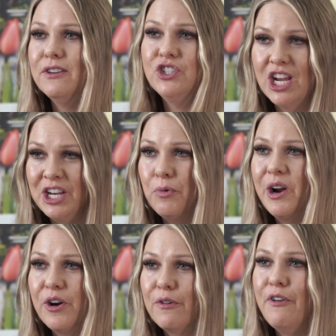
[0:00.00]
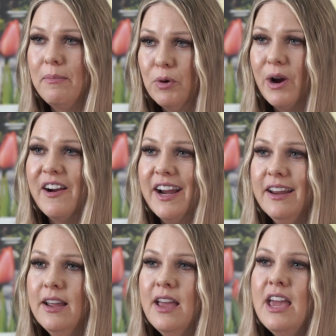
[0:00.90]
of January or February.
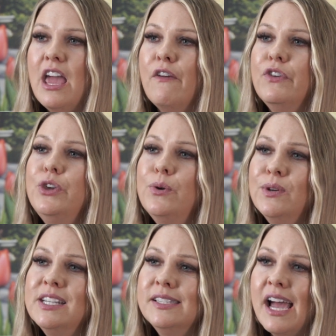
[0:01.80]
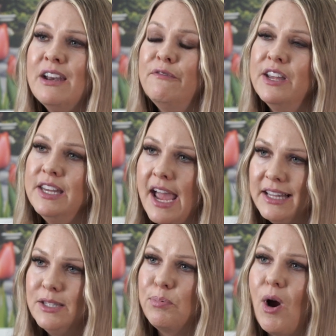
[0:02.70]
If you design
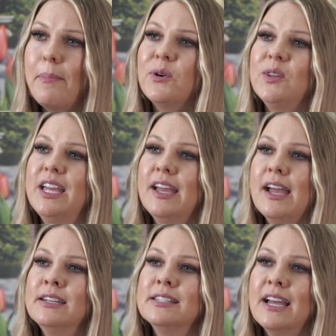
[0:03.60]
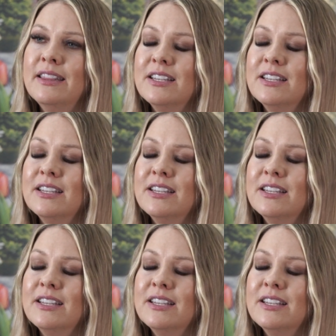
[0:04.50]
vignettes properly and design